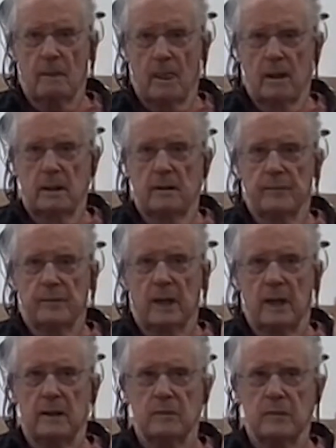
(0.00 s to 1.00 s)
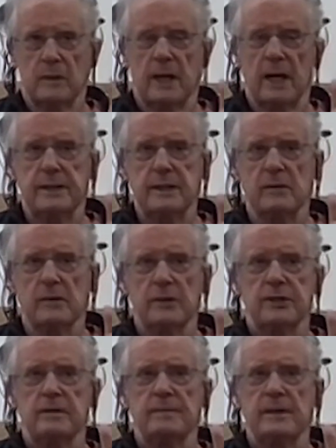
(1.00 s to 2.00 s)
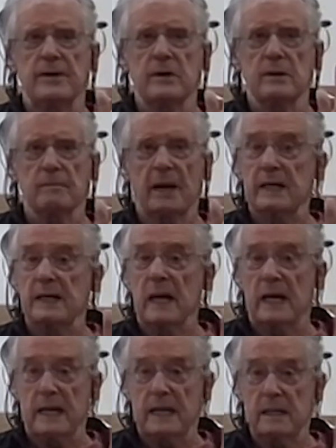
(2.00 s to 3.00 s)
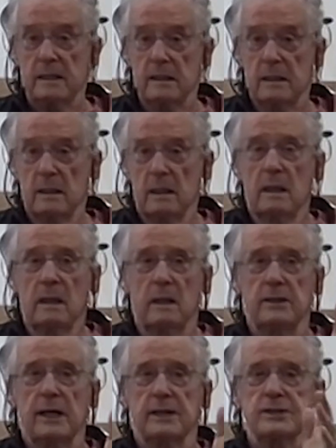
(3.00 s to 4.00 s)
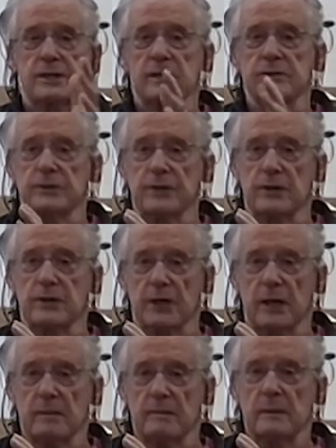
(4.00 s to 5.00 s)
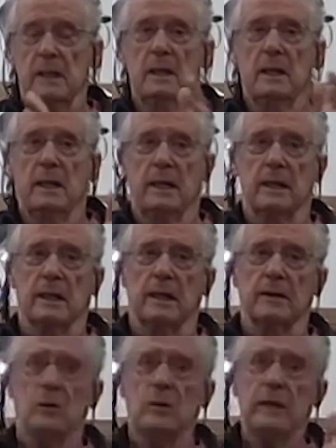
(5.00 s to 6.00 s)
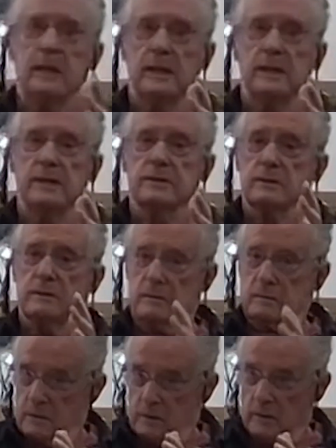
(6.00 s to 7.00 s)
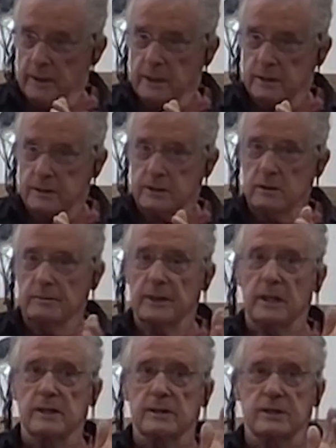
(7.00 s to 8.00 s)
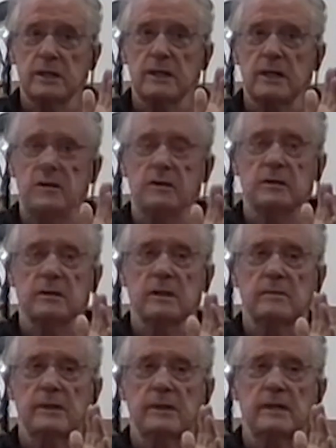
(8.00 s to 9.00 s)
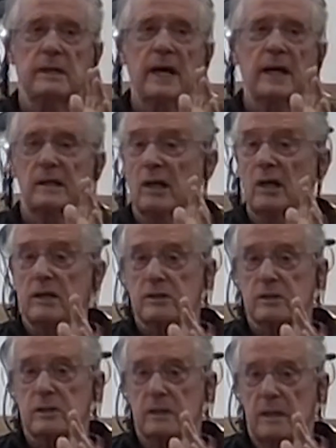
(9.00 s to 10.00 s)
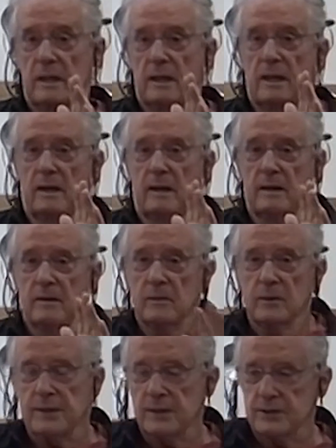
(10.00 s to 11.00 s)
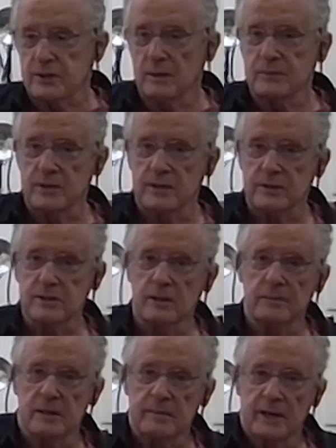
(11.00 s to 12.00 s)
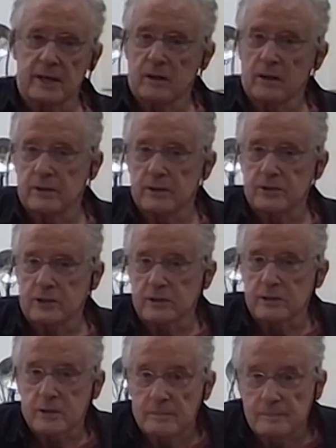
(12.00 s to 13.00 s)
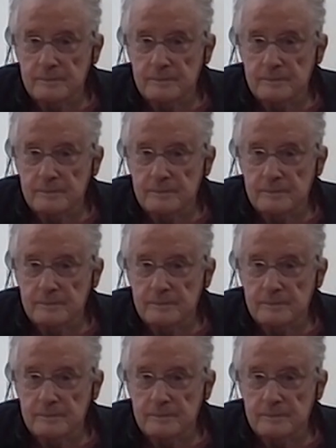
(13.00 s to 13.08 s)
And the idea was you had to be there by 9 and you had to stay until dinner time. And on the weekends, you went in too, but on Sunday you could come in at lunch with the assumption that somebody might have gone to church.